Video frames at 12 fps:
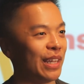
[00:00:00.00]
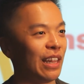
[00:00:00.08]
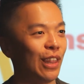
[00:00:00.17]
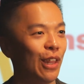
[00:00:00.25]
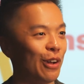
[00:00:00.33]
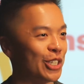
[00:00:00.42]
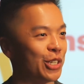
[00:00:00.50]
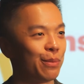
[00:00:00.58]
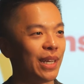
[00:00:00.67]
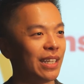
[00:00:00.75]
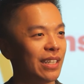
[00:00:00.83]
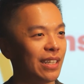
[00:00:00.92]
that launched
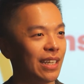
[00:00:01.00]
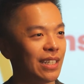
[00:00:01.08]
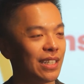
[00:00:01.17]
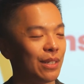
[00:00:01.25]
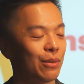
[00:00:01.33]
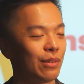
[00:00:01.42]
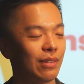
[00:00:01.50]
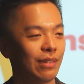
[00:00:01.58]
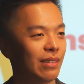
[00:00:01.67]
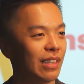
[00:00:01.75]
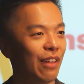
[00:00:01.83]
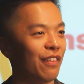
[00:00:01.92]
me into this
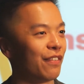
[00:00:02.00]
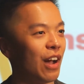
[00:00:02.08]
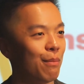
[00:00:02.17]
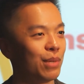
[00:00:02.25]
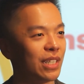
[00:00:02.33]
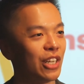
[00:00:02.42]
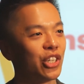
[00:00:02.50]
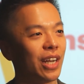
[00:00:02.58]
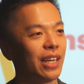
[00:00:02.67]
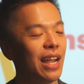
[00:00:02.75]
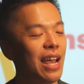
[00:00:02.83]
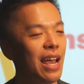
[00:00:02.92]
love of
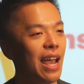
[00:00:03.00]
composition.